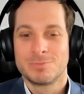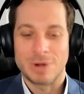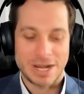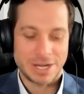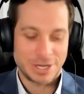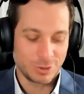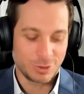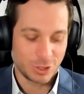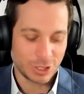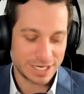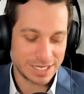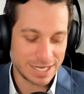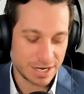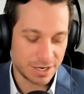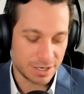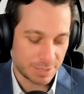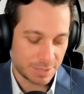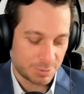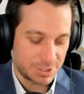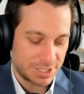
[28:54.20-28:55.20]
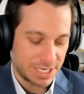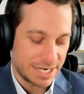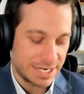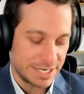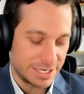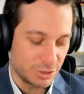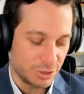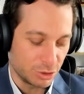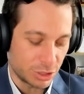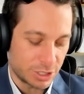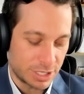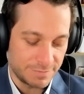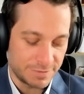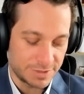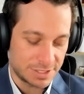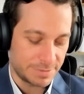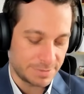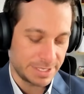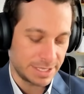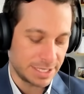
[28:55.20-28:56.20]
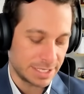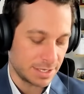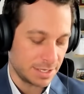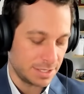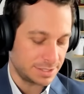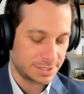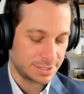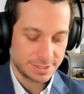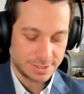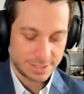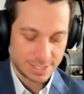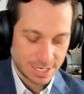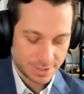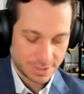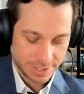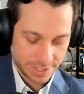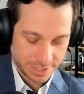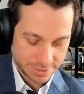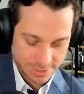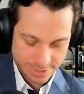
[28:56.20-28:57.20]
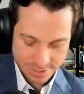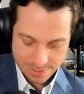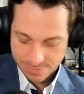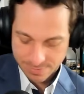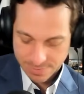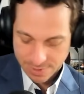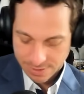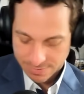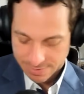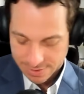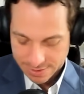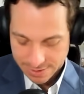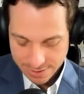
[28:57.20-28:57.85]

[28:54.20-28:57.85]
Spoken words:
Right. You're looking down, you're like pretending you're looking for something like, it's down here somewhere. What is it?